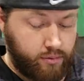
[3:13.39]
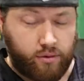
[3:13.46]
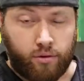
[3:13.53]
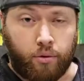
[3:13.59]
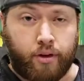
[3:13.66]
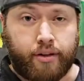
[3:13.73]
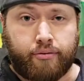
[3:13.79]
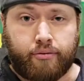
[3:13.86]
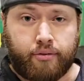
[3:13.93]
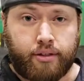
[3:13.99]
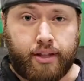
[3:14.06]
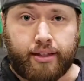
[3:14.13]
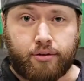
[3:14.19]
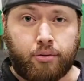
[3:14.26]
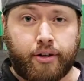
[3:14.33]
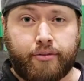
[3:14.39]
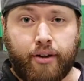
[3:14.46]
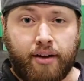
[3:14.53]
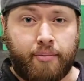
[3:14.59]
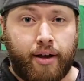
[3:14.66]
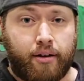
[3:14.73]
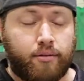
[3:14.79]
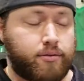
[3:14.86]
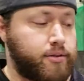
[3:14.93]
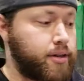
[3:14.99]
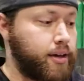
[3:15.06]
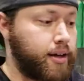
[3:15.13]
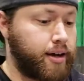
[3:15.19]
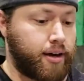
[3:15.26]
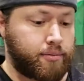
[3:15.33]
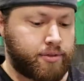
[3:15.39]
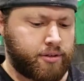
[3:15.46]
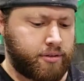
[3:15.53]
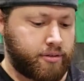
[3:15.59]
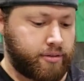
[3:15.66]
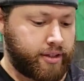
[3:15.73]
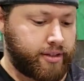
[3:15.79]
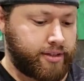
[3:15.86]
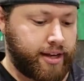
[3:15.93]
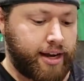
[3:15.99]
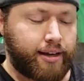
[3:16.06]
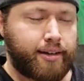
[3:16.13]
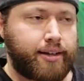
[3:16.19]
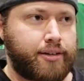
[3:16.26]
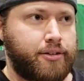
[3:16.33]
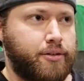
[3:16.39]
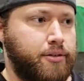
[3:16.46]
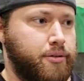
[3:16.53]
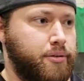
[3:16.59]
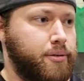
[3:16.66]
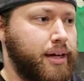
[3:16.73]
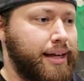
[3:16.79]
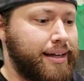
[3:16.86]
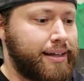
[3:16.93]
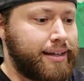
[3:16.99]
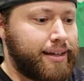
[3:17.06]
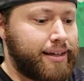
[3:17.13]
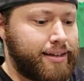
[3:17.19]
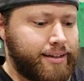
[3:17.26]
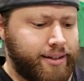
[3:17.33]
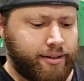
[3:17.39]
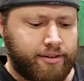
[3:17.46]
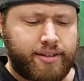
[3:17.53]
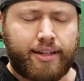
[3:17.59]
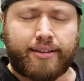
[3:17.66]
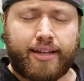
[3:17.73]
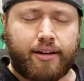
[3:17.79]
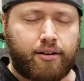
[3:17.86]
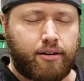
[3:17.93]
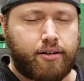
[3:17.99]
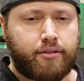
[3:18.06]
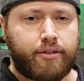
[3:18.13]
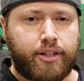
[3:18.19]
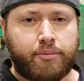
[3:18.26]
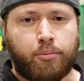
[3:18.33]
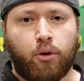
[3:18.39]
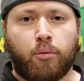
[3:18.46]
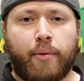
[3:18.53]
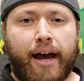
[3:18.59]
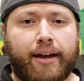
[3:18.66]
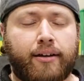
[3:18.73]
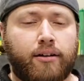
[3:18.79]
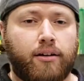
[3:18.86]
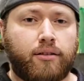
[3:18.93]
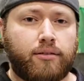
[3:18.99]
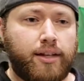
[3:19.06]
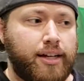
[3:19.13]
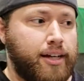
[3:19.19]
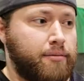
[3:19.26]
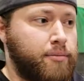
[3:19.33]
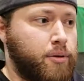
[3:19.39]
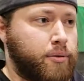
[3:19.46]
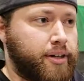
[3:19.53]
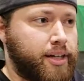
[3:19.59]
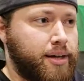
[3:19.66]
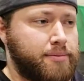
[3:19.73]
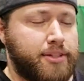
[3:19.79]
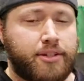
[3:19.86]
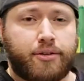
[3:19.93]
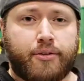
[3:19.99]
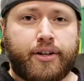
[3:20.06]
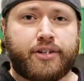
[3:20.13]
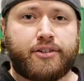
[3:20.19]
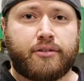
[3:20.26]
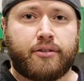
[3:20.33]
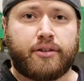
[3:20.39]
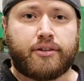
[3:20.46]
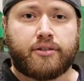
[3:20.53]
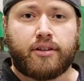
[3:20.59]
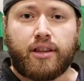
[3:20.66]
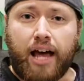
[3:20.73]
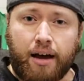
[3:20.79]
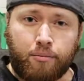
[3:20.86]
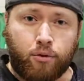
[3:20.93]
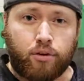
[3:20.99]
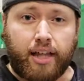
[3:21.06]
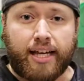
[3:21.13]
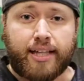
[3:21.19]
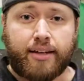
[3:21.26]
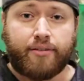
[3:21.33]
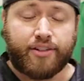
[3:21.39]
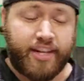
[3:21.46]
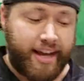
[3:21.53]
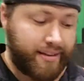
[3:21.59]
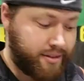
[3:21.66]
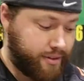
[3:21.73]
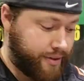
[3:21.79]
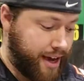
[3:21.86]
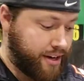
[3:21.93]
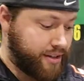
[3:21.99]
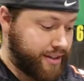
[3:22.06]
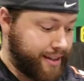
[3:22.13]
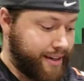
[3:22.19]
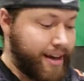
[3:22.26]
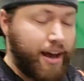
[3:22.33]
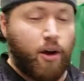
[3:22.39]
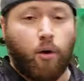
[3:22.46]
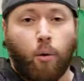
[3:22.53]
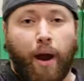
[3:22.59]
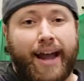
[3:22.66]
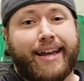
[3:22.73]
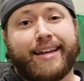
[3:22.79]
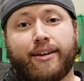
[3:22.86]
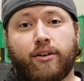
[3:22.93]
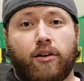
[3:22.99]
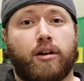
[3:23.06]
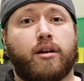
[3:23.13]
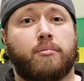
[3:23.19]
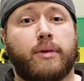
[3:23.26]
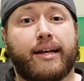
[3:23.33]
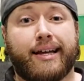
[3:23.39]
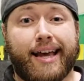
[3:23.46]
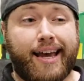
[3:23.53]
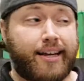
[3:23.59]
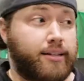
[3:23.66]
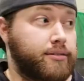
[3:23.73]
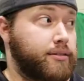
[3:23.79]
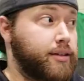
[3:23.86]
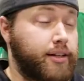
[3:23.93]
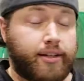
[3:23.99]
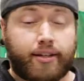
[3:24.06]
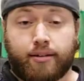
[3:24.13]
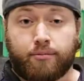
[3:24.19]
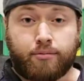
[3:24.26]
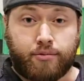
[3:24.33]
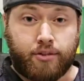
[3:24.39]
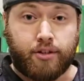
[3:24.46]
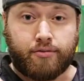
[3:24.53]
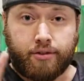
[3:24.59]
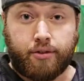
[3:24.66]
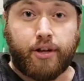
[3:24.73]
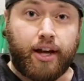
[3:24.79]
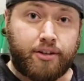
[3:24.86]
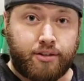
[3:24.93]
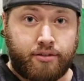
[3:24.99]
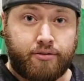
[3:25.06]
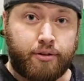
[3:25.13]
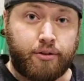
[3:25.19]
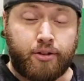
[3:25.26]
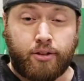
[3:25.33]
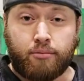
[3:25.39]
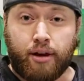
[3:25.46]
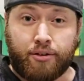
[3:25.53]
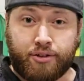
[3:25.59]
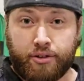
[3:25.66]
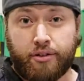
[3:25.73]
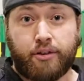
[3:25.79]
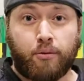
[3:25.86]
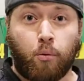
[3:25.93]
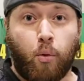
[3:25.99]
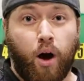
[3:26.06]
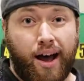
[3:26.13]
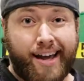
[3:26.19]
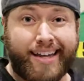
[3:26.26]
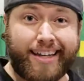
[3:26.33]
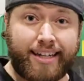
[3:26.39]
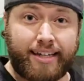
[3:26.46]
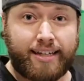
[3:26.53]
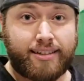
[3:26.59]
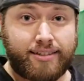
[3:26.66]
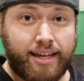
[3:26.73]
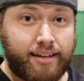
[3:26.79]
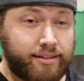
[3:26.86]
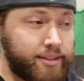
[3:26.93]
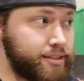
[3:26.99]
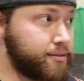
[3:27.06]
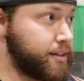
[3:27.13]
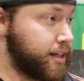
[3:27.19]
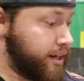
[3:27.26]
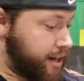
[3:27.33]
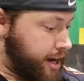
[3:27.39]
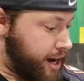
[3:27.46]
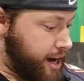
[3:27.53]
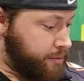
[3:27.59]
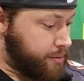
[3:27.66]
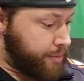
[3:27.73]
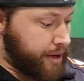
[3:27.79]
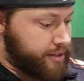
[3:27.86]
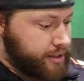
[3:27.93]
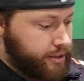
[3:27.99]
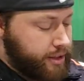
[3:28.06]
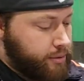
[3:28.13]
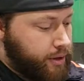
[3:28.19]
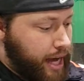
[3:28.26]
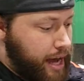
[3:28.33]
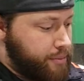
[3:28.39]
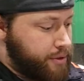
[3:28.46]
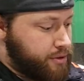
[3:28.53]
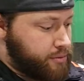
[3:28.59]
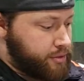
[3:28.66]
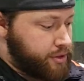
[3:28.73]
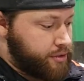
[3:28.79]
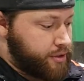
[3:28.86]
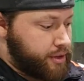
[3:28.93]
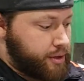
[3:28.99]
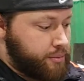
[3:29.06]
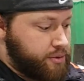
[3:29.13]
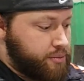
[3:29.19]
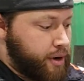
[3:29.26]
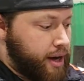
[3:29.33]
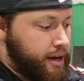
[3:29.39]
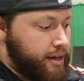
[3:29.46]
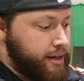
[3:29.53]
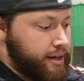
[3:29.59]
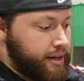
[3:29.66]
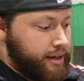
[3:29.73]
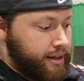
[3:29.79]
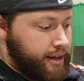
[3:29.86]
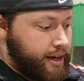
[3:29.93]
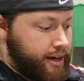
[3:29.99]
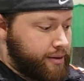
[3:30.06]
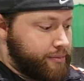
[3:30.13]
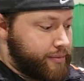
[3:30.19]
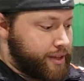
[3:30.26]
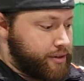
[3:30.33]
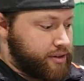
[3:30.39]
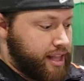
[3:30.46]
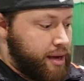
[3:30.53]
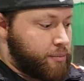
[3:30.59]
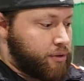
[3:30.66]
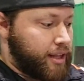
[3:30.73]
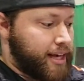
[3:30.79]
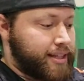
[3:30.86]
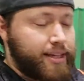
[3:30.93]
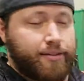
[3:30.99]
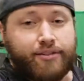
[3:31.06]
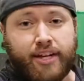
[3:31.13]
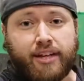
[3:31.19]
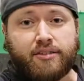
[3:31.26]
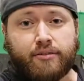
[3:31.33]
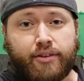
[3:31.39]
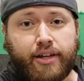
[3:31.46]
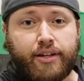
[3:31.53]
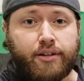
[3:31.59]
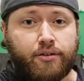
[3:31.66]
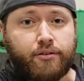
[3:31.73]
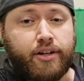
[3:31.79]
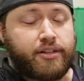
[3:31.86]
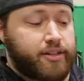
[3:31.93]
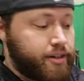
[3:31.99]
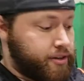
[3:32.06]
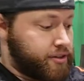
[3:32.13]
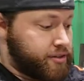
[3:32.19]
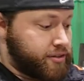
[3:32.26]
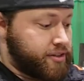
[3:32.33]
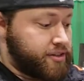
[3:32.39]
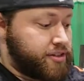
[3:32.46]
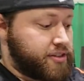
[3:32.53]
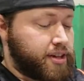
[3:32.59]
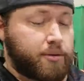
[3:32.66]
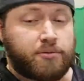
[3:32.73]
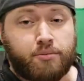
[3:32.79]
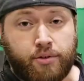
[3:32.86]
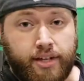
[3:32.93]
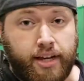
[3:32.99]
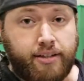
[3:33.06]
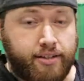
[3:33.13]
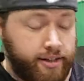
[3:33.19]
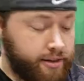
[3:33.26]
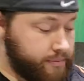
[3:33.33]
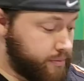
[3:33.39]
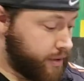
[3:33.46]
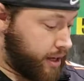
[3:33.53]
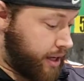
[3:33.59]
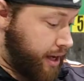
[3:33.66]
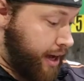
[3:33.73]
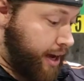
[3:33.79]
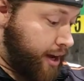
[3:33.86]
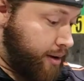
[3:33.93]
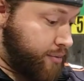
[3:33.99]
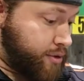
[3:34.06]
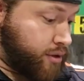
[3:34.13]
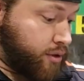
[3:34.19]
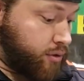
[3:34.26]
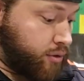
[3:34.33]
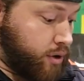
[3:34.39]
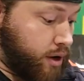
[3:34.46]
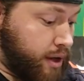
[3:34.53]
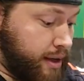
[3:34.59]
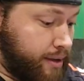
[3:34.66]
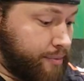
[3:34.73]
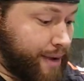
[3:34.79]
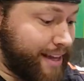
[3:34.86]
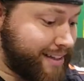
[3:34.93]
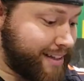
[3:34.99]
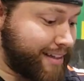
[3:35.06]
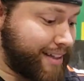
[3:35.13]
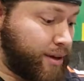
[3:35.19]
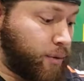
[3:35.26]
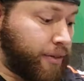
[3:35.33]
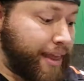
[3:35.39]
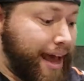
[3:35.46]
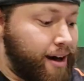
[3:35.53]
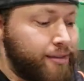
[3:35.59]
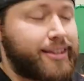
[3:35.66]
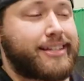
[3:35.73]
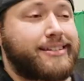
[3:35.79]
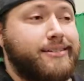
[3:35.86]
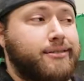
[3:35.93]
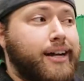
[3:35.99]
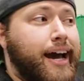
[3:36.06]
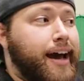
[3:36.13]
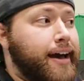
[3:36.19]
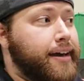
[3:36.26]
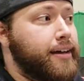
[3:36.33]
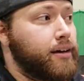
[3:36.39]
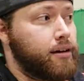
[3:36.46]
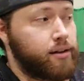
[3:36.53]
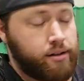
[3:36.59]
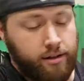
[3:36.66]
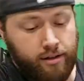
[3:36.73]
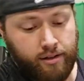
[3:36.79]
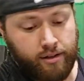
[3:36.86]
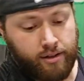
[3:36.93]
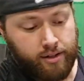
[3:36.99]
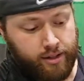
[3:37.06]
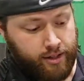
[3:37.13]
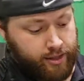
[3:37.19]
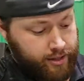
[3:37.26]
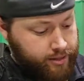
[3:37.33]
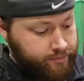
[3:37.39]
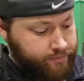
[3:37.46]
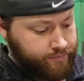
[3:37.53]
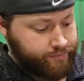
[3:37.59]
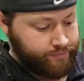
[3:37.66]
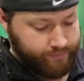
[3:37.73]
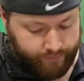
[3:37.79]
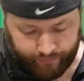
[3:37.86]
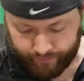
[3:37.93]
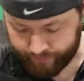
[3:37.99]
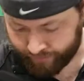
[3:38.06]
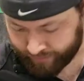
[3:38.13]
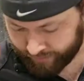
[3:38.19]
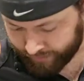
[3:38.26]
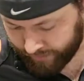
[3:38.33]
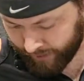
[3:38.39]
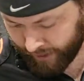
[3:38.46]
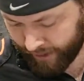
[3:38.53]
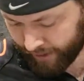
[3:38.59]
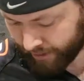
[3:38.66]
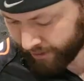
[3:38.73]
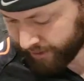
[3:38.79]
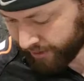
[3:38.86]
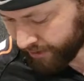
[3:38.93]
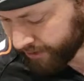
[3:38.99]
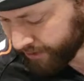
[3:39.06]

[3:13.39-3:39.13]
20 or like 25 pounds, so it's not going to do, you know, it's not that hard to really pull back at all. But when it comes to traditional, there's a lot more likely of a chance of actually whacking your arm. And, you know, just for you guys, just for YouTube, I'll show you why exactly. But basically what happens when the string comes by, there's a lot more likely of a chance of hitting your wrist here, so this just helps protect you. So basically without this little guy, just gonna